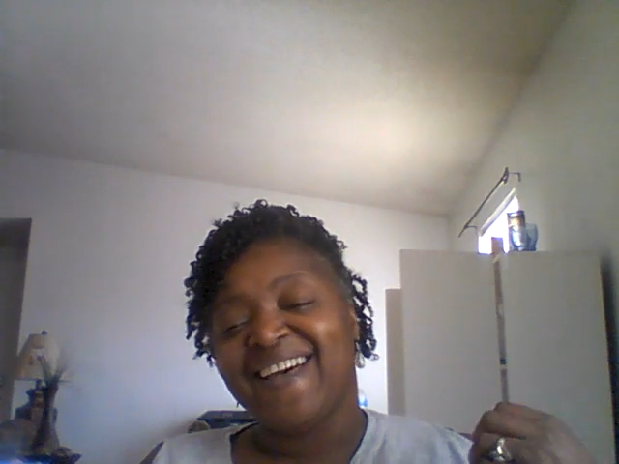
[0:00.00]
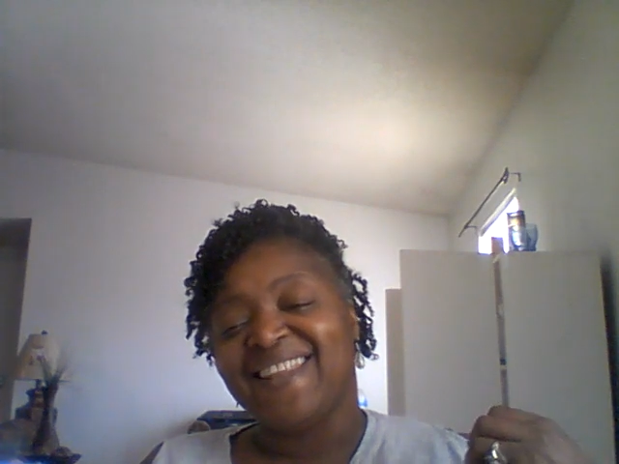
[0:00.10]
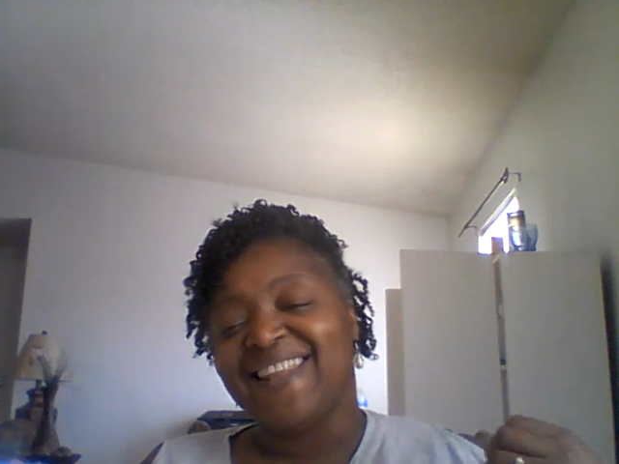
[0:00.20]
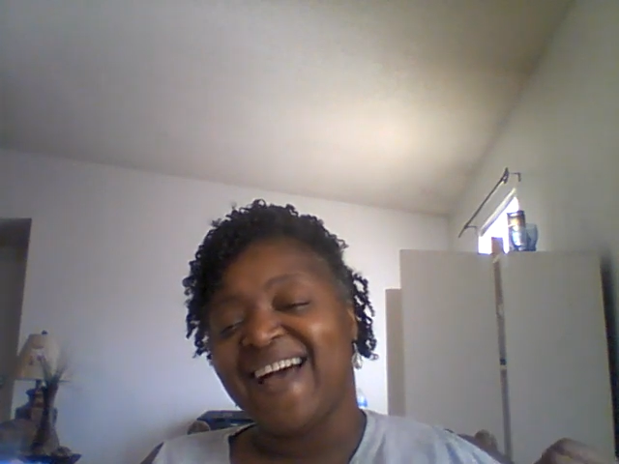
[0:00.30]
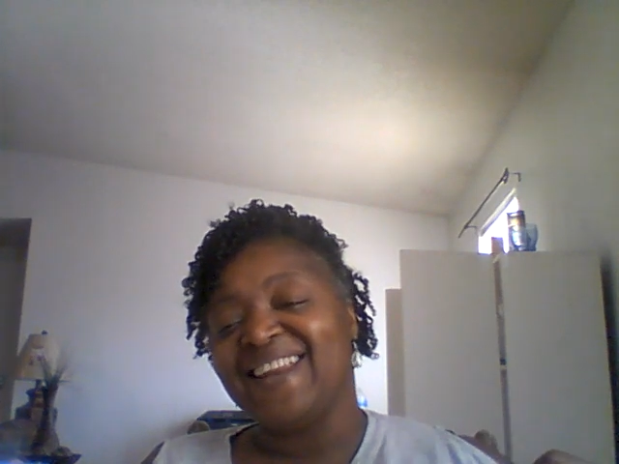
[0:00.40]

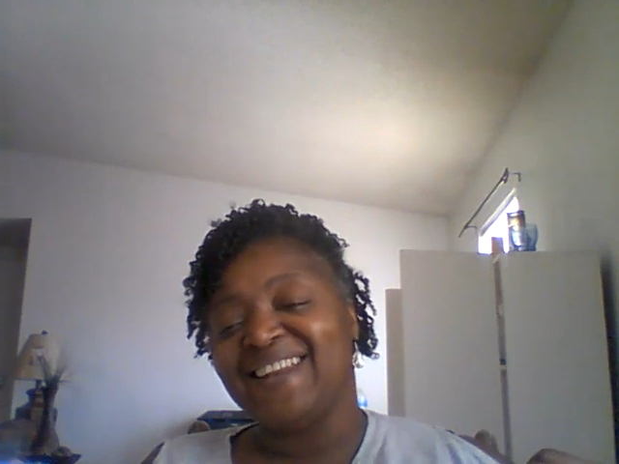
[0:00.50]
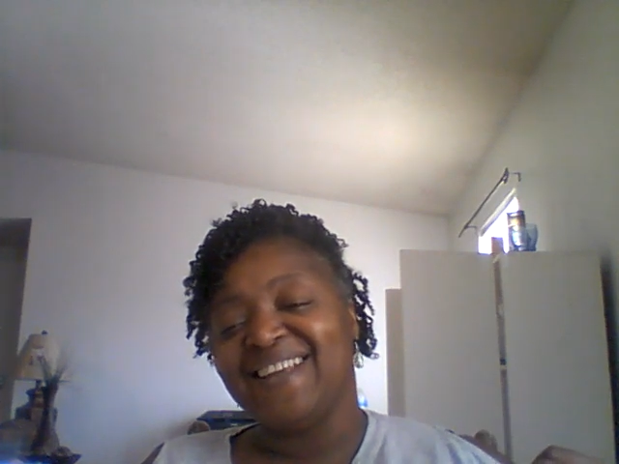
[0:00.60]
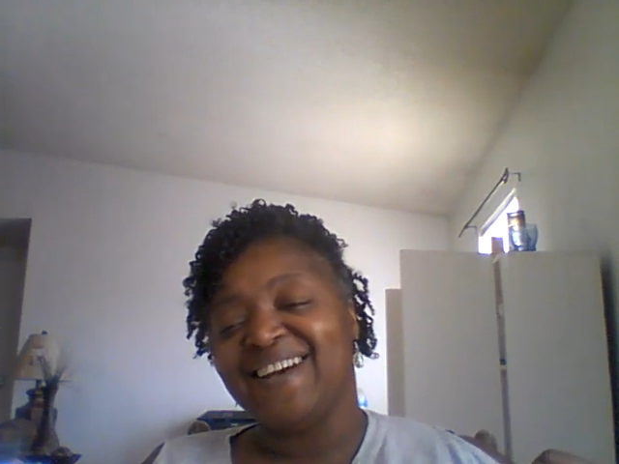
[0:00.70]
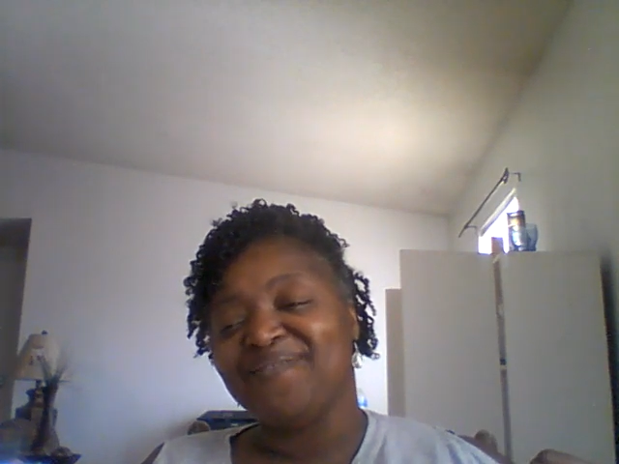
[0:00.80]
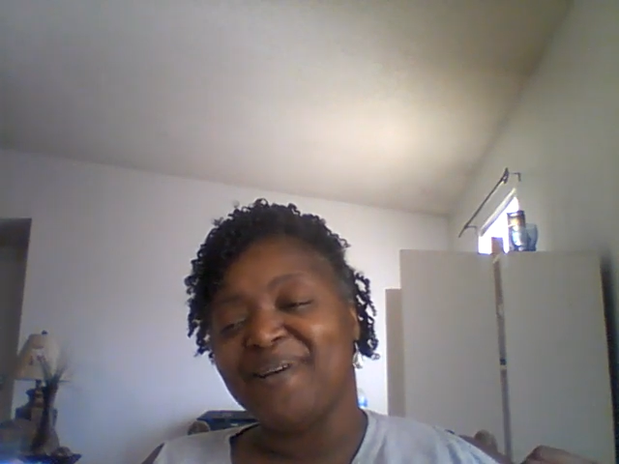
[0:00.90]
Light and
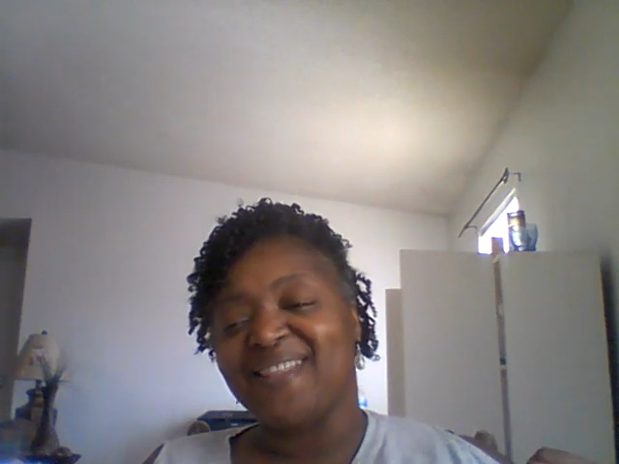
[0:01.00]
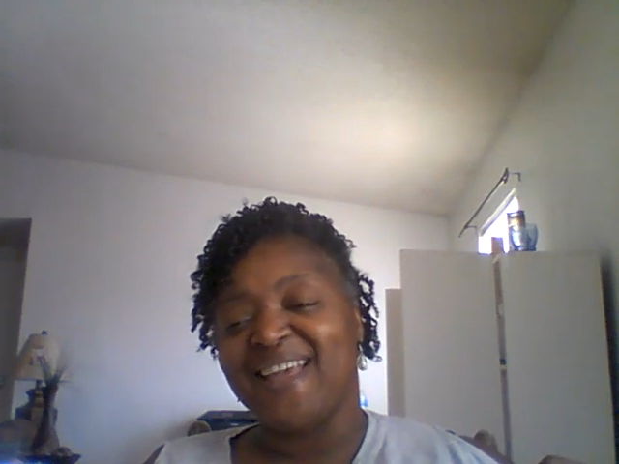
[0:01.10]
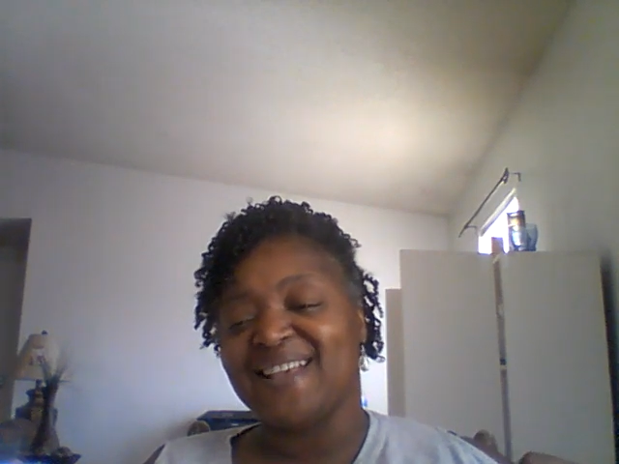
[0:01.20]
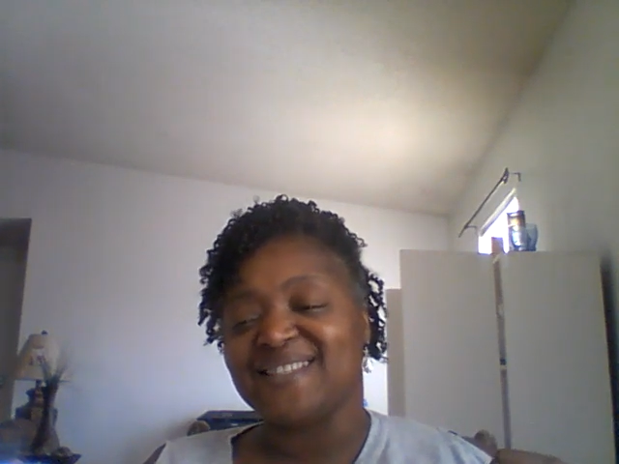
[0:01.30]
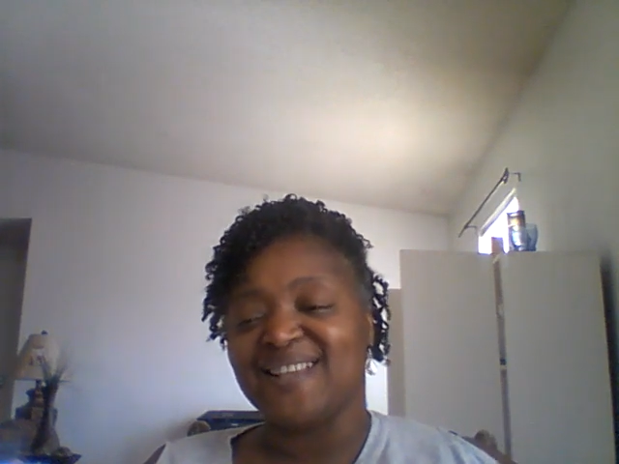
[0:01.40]
love. May the
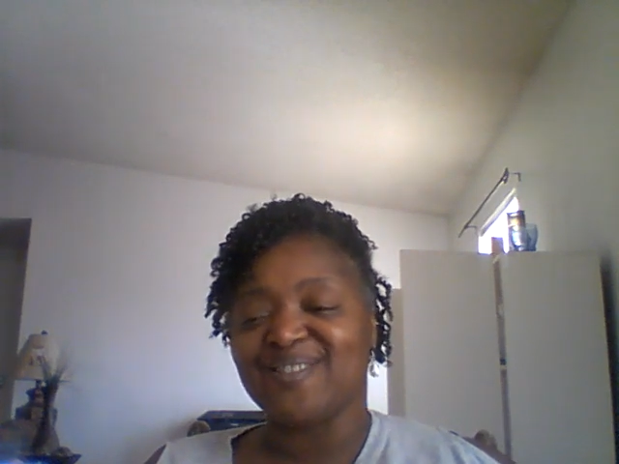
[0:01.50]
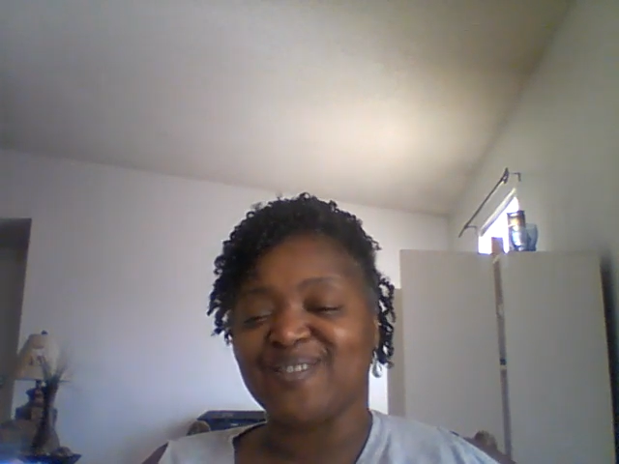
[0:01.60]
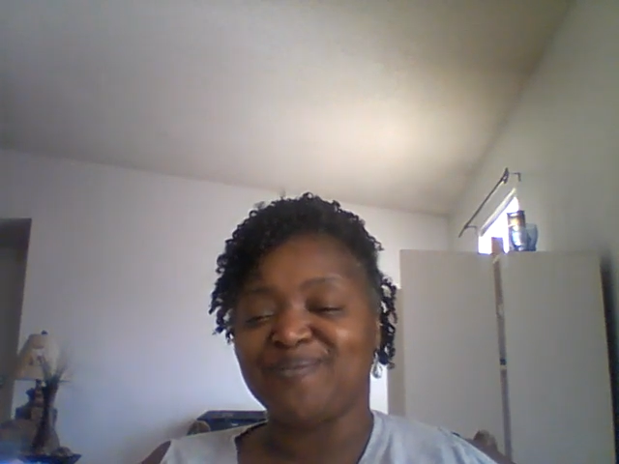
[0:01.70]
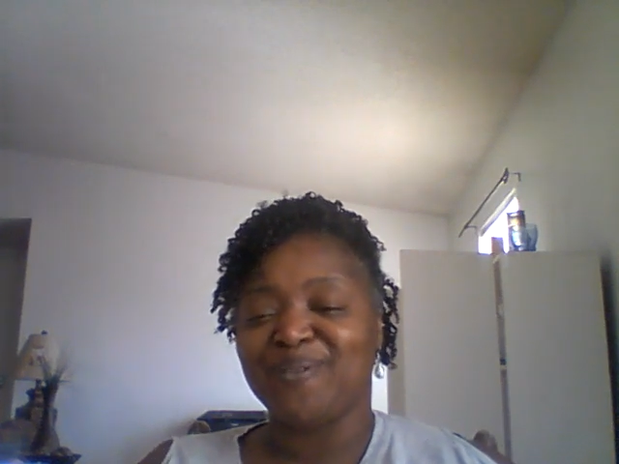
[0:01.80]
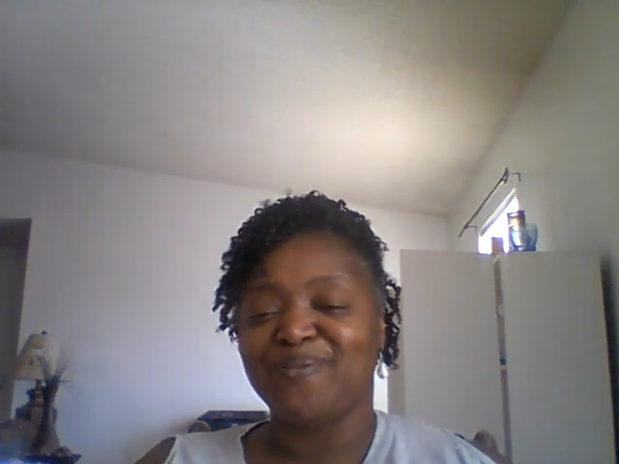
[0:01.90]

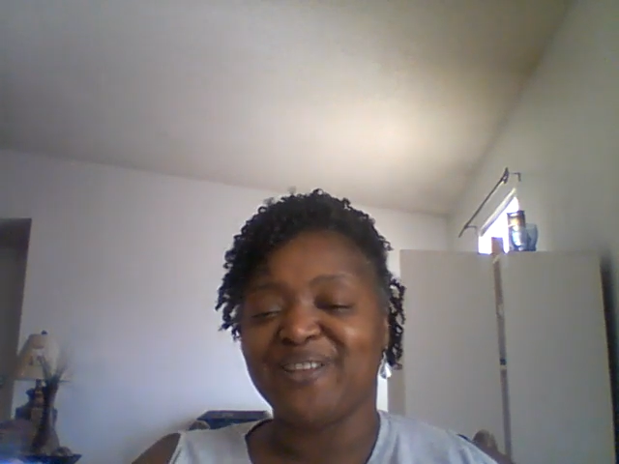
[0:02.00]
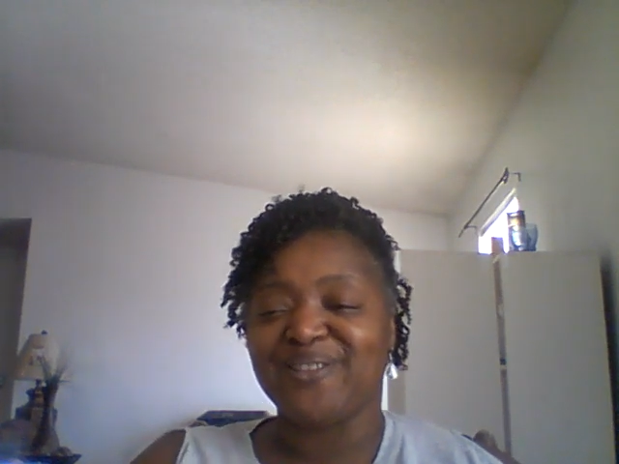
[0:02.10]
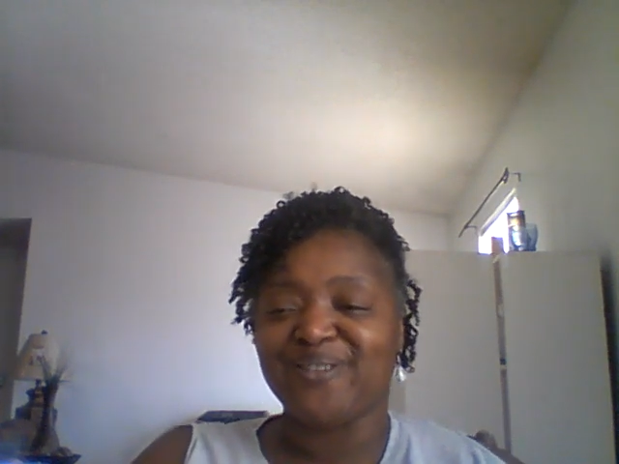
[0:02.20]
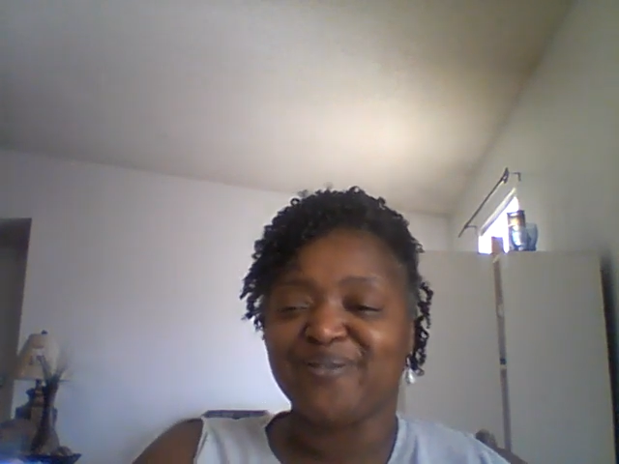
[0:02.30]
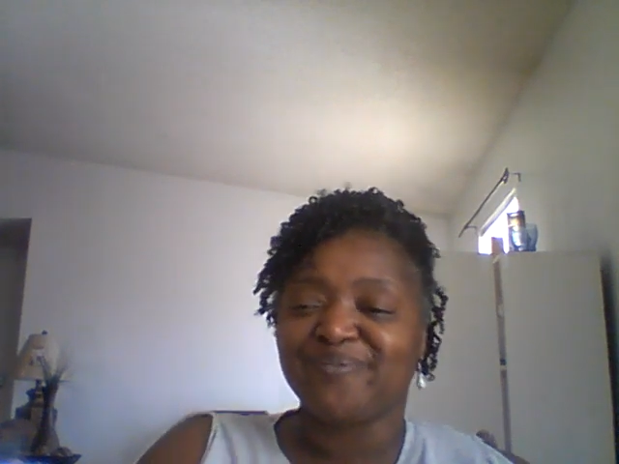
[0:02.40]
ancestors be
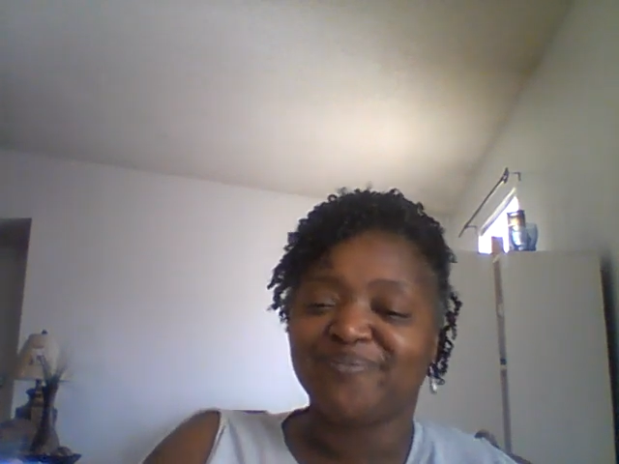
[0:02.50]
with you.